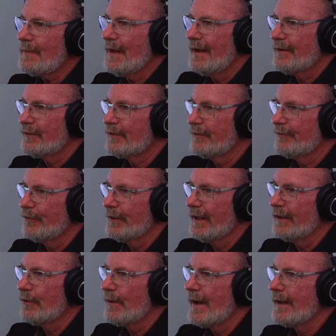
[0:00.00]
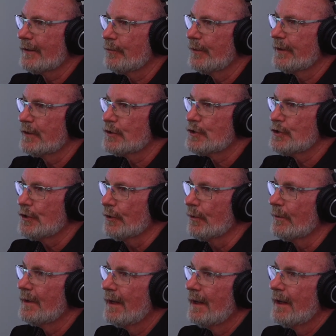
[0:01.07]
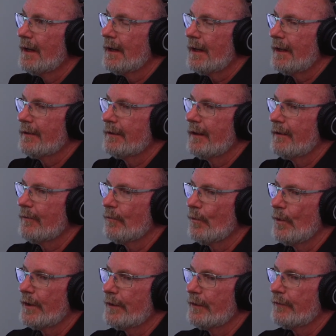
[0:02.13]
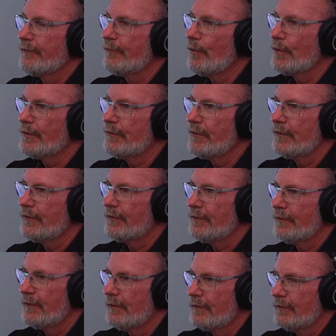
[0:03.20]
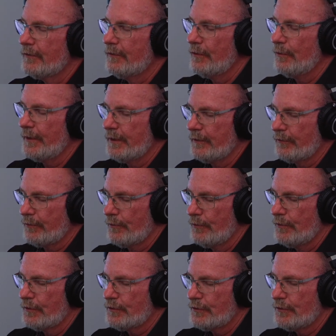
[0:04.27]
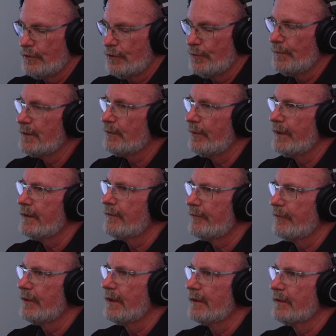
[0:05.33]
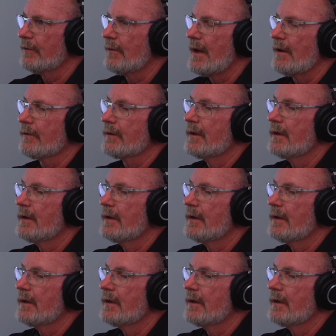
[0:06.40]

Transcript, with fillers: How does the foot interact with the shoe? And then what are the forces doing through the shoe between the foot and the ground?